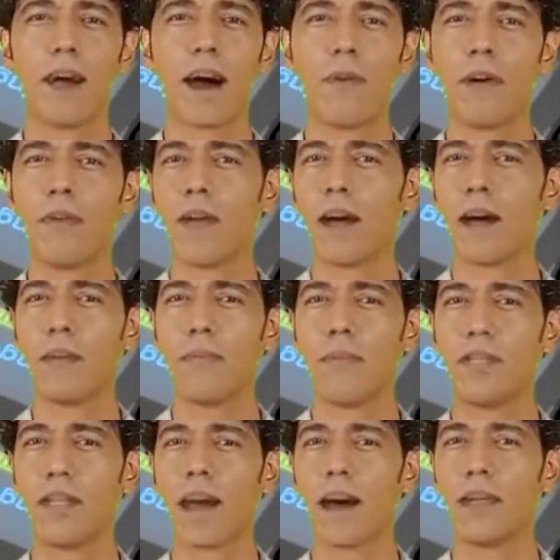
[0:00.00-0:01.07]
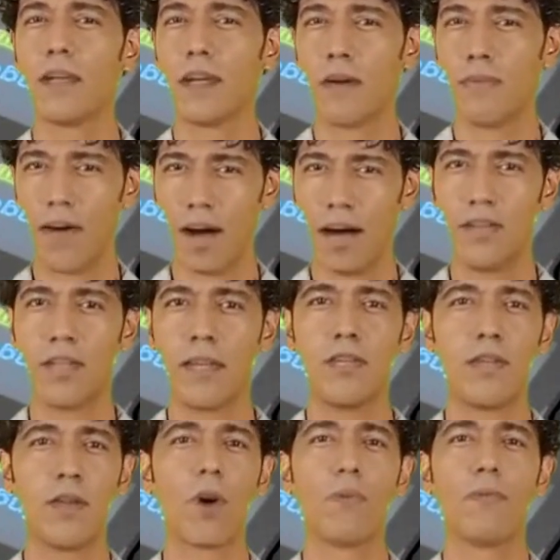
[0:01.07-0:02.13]
However, this handy device
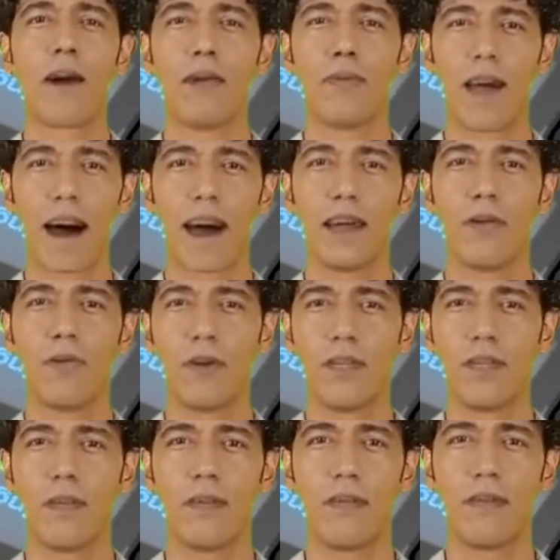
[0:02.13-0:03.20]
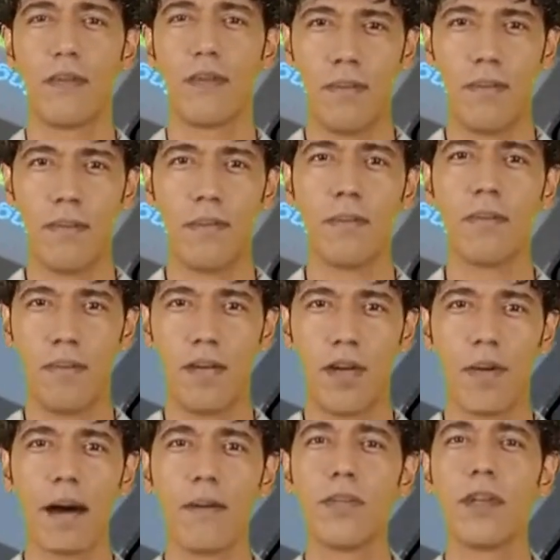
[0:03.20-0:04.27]
is not very accurate.
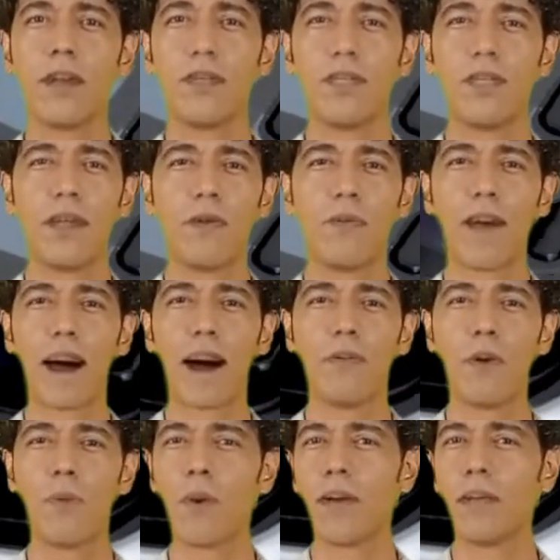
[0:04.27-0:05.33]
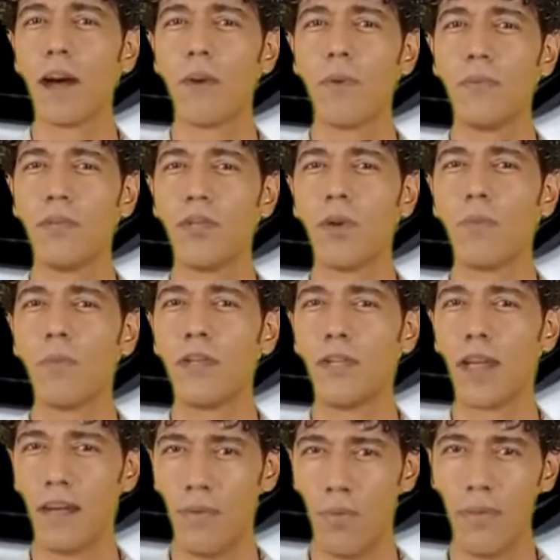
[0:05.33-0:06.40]
You have to consider an error window of
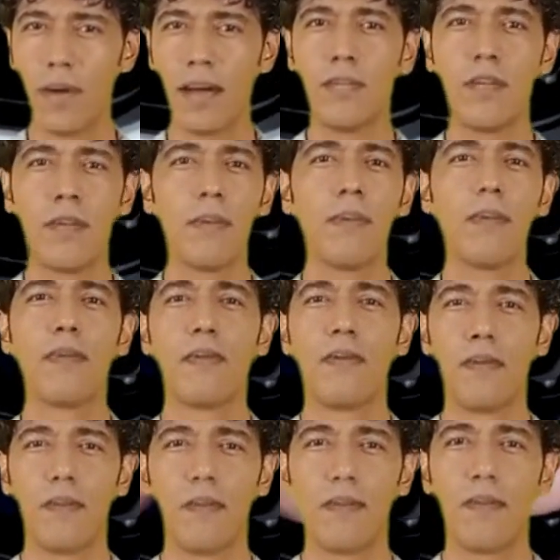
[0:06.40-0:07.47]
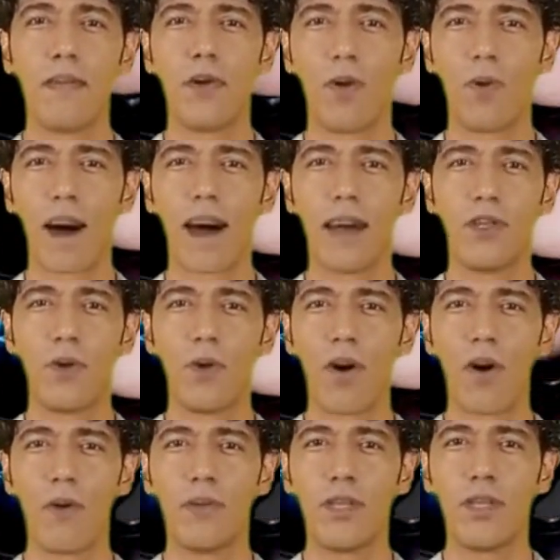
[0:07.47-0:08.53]
2% with it. Your
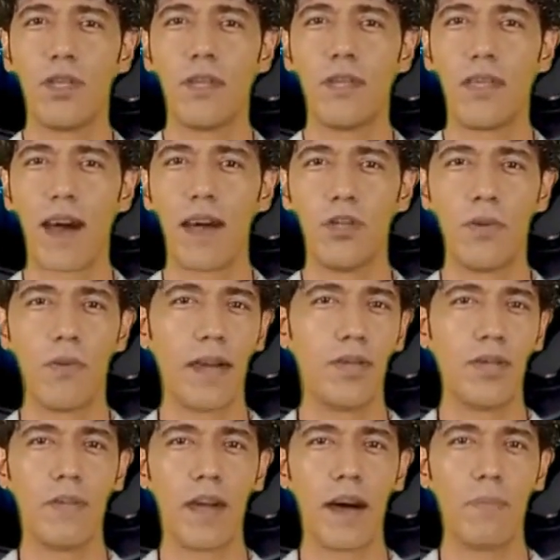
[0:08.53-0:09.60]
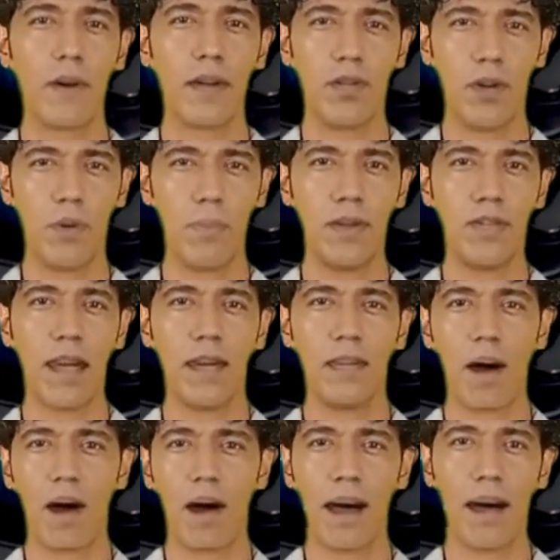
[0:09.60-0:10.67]
actual oxygen saturation can be
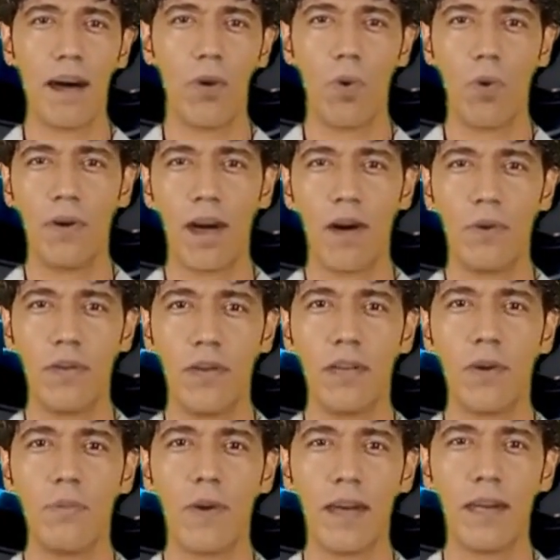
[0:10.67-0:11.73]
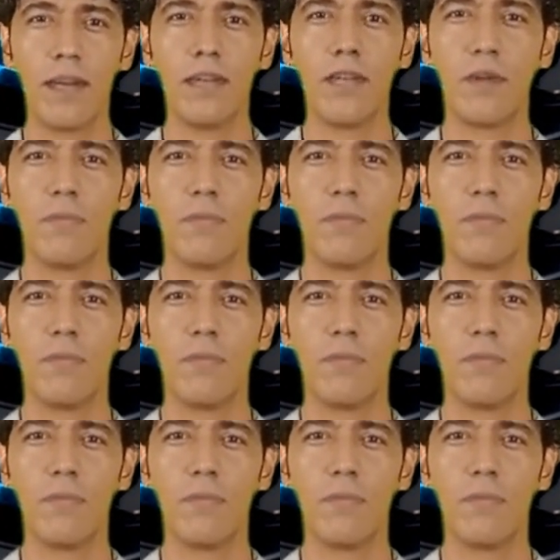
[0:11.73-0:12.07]
2% higher or lower than the reading